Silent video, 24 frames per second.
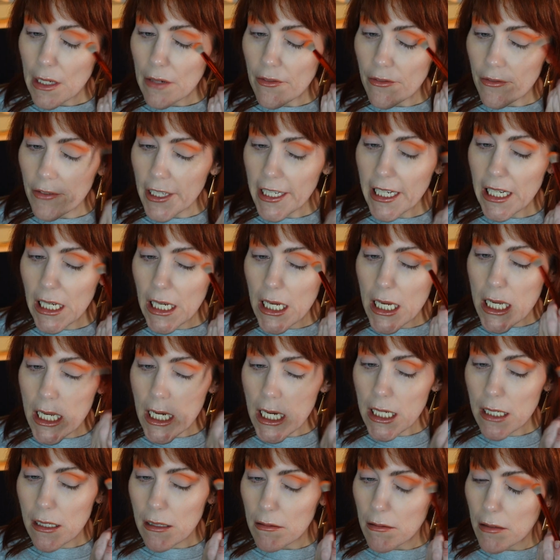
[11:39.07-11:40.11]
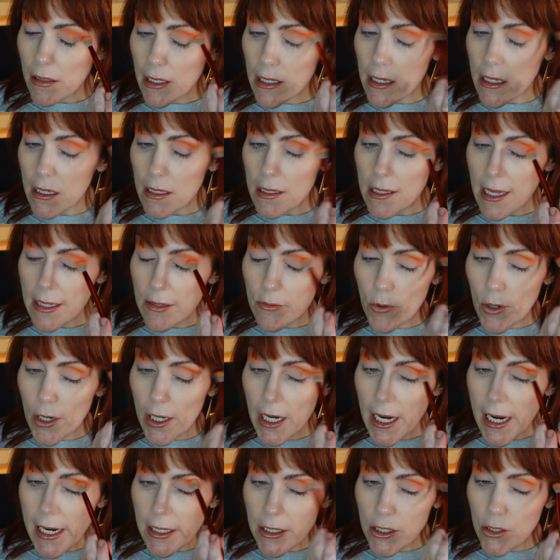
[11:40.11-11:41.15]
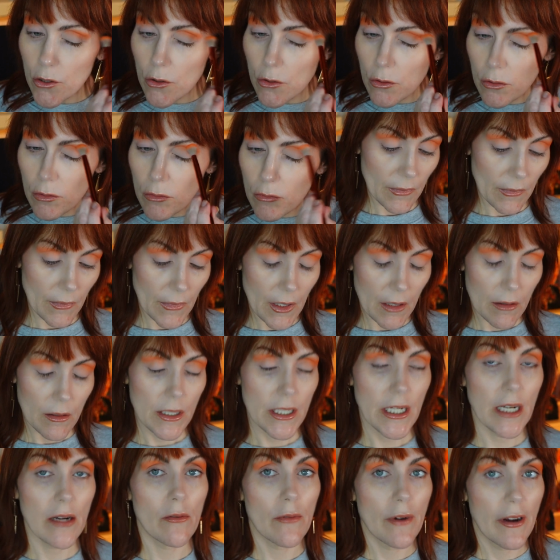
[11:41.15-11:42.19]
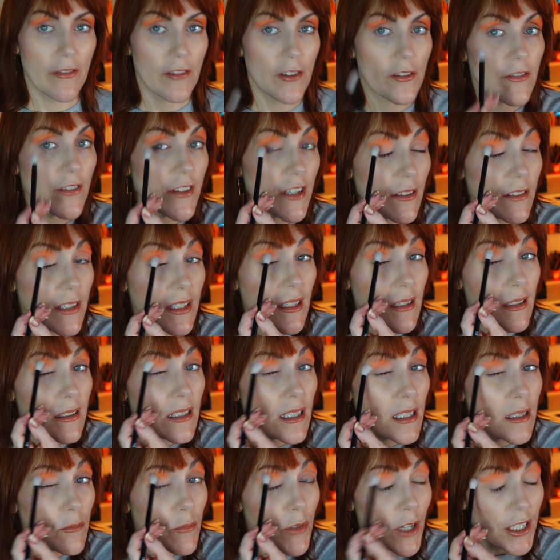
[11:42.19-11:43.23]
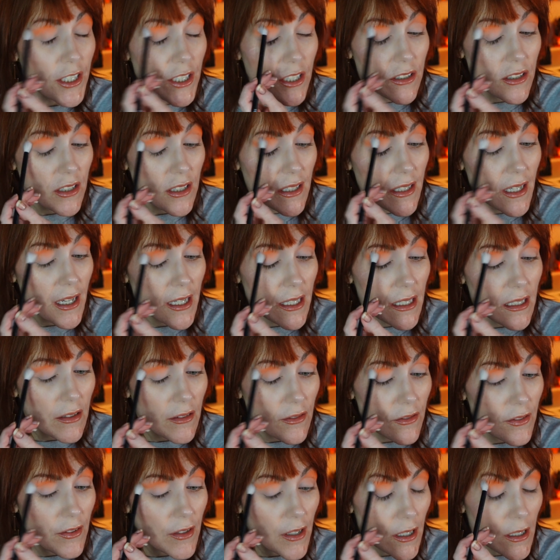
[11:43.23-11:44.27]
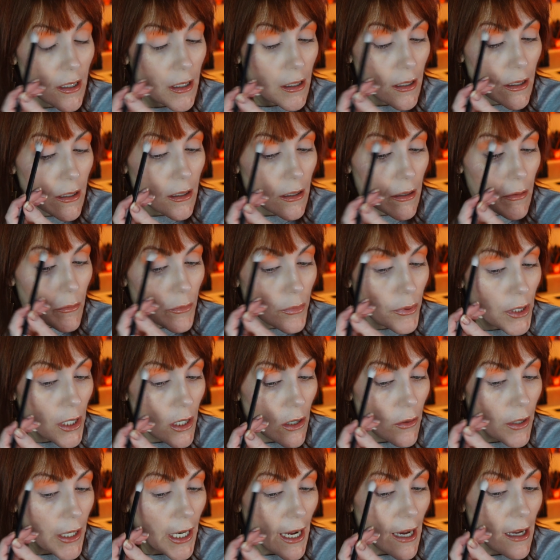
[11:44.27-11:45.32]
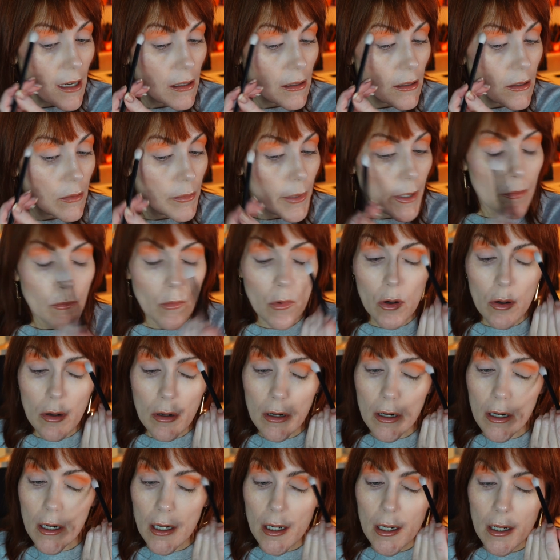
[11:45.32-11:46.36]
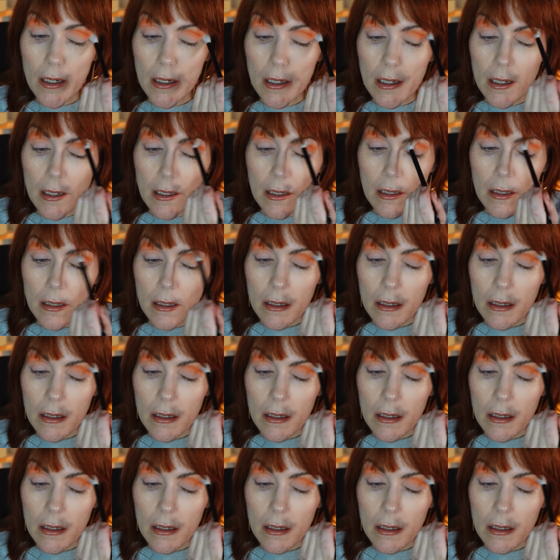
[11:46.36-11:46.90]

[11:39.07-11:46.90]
flick in it because that's what I do. Take a Rephr 16 brush and just kind of blow it out a little bit more.